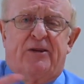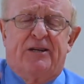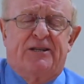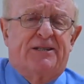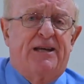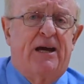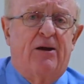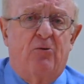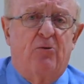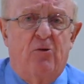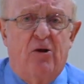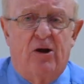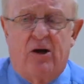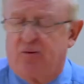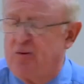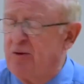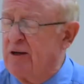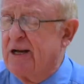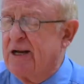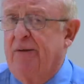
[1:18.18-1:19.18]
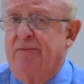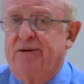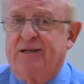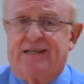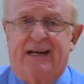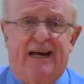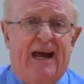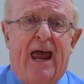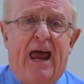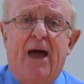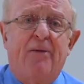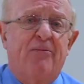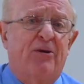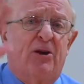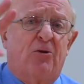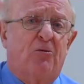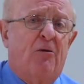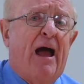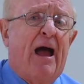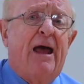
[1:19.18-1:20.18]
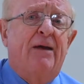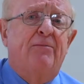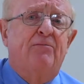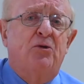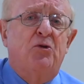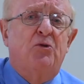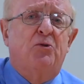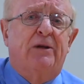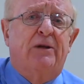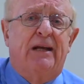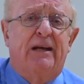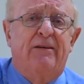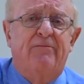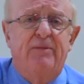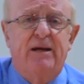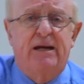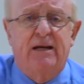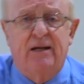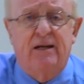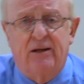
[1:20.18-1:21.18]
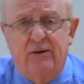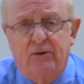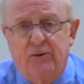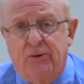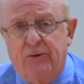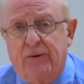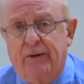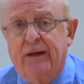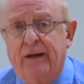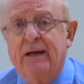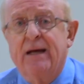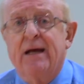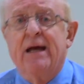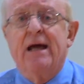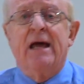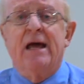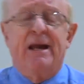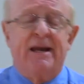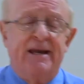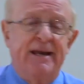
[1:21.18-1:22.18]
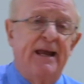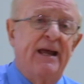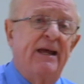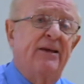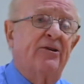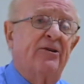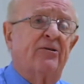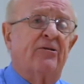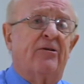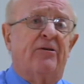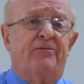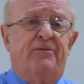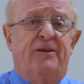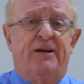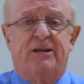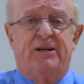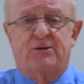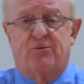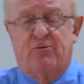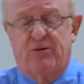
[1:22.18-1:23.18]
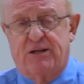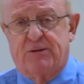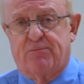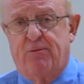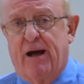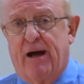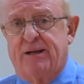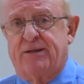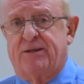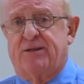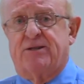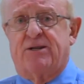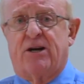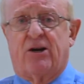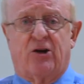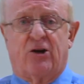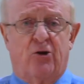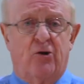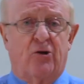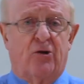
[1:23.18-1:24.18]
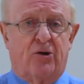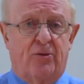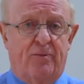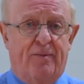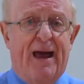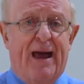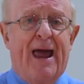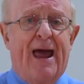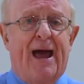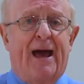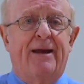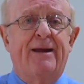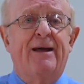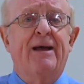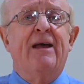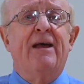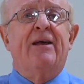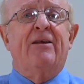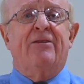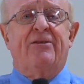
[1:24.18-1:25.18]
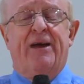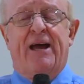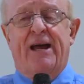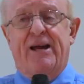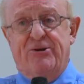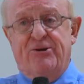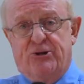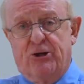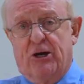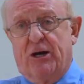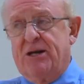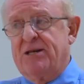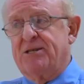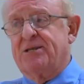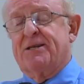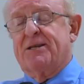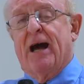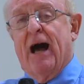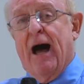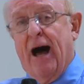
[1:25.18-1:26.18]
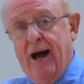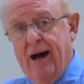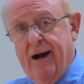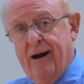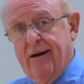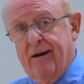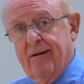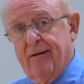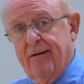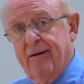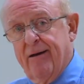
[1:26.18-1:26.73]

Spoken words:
this at work. We'll come and say, hey, I'm in a rotten mood, leave me alone. Neither of these responses are good or bad. They just are.